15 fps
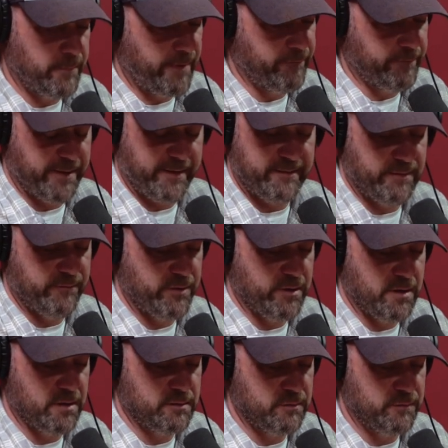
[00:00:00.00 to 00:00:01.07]
I've, like I said, I've
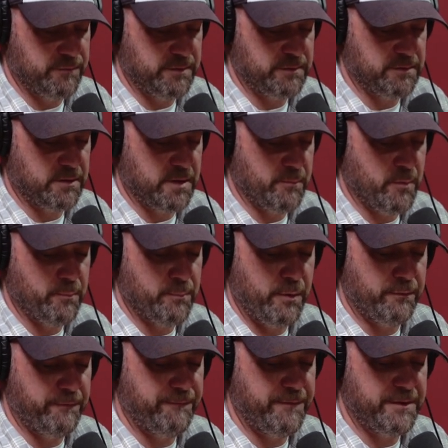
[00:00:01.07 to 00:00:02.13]
only caught two fish on it, but
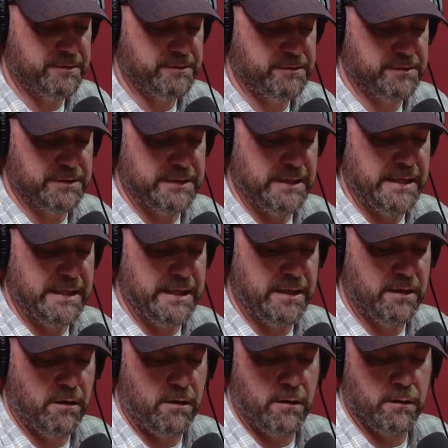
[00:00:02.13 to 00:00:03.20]
both fish just hit
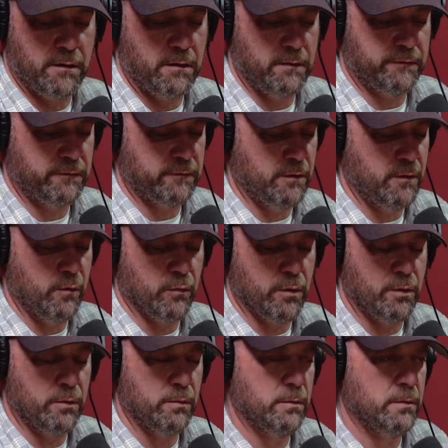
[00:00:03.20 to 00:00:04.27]
it on a slow
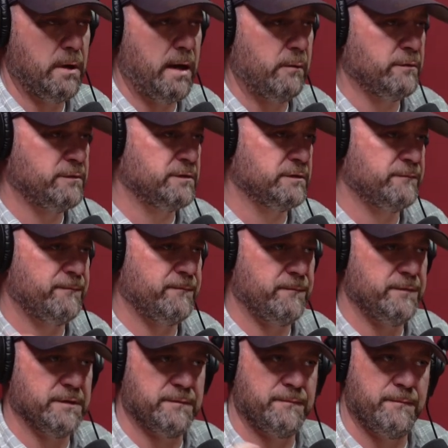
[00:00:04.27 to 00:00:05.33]
roll. I was just,
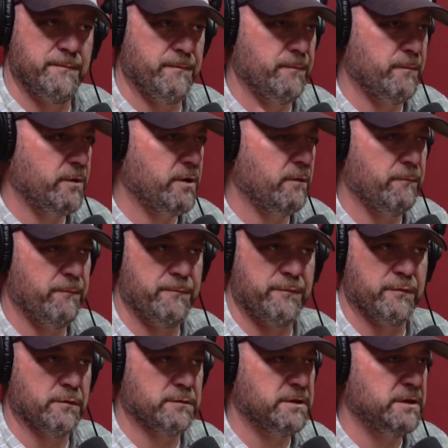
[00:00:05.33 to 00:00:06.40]
just you know,
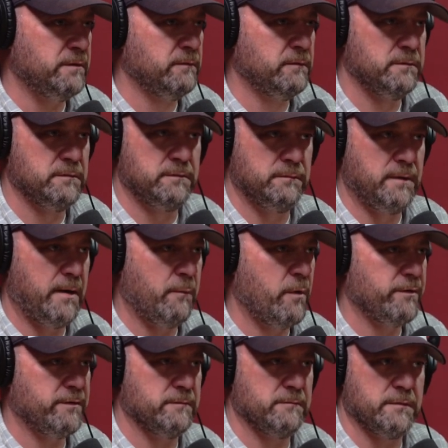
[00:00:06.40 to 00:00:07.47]
searching. I
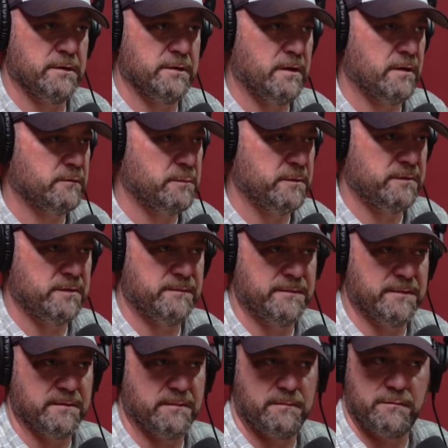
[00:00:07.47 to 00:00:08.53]
wasn't really on
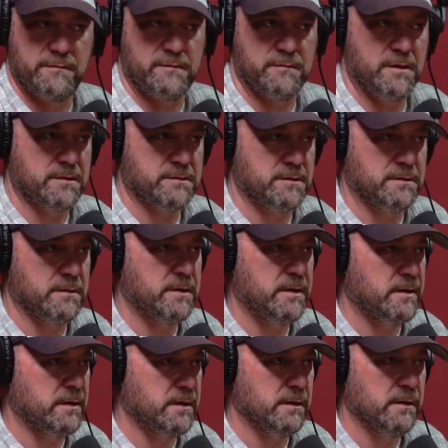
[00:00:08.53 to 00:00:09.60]
specific structure or
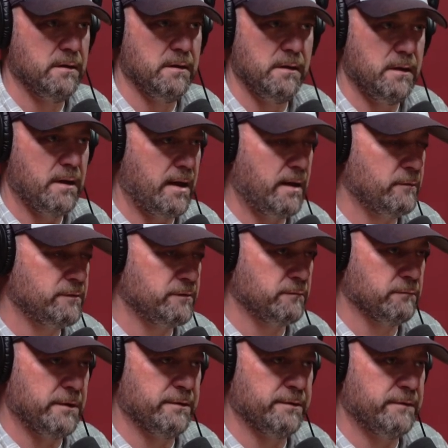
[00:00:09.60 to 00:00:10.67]
anything, and I was
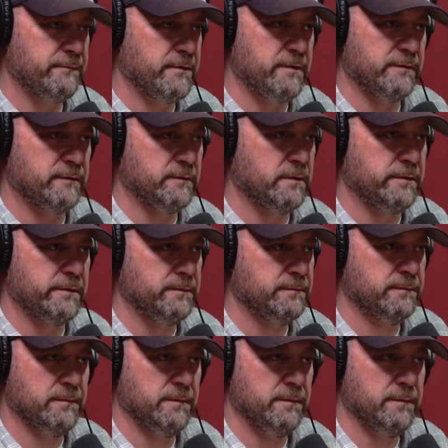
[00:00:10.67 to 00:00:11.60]
just reeling it very slowly.